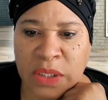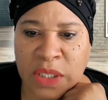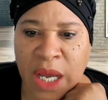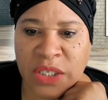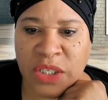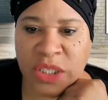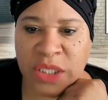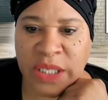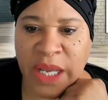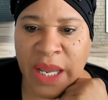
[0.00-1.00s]

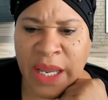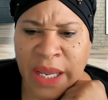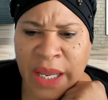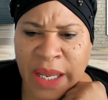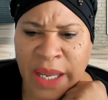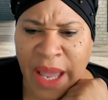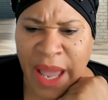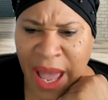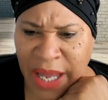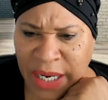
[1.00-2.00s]
Sasha's
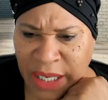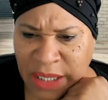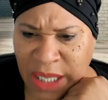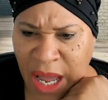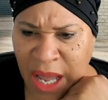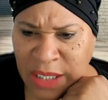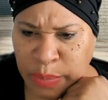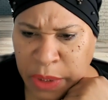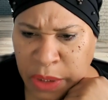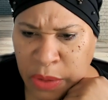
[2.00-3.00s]
attic, the
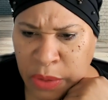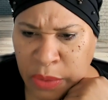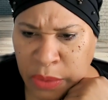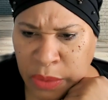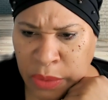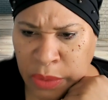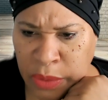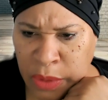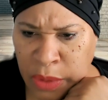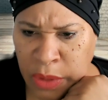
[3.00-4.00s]
hospital
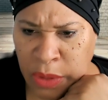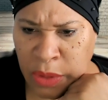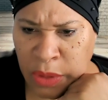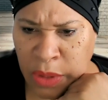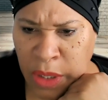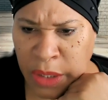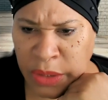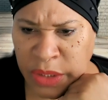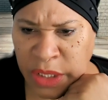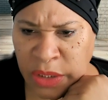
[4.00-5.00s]

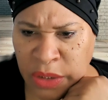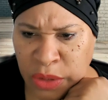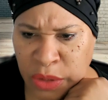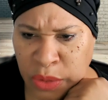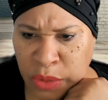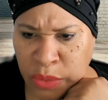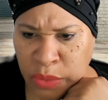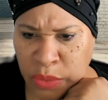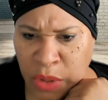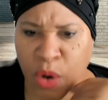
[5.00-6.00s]
didn't
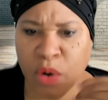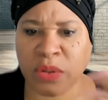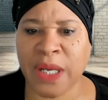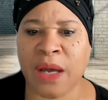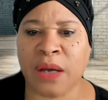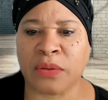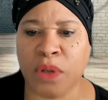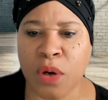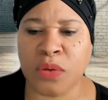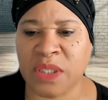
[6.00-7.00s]
do, or the whole
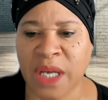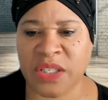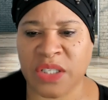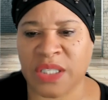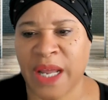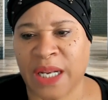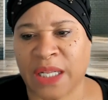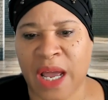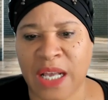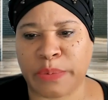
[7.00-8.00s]
town knows Sasha's an
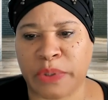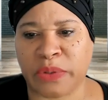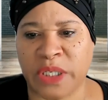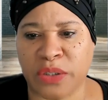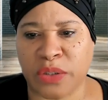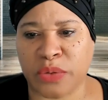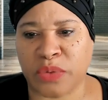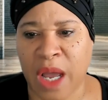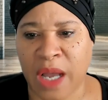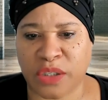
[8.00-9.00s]
addict. The hospital didn't
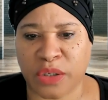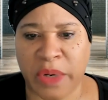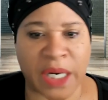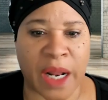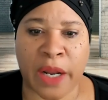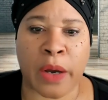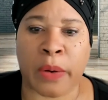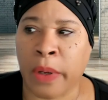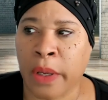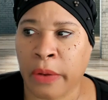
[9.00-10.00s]
do tox screening. I
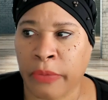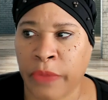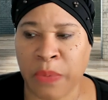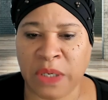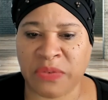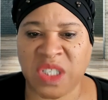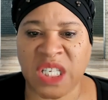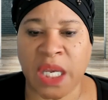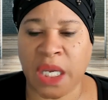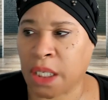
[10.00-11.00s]
know they would have
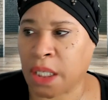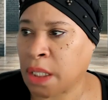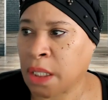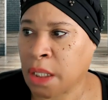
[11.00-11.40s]
seen